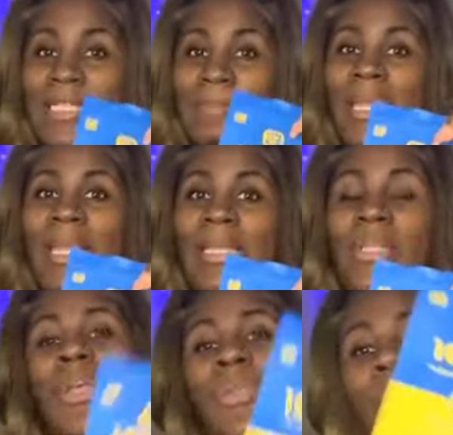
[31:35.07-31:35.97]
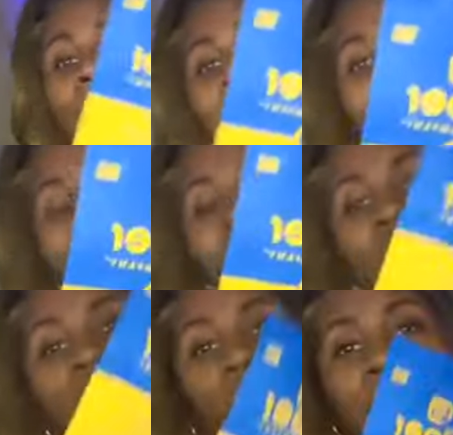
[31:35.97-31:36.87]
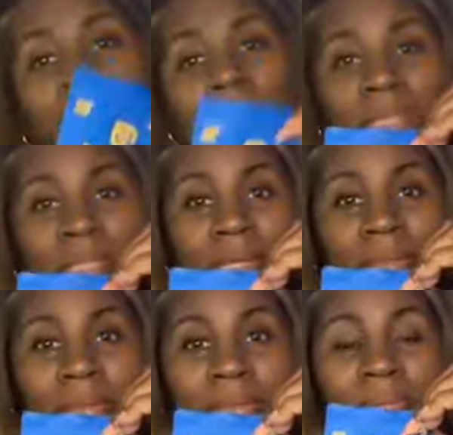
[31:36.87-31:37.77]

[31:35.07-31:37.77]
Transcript: that's pinned, you can actually get 48%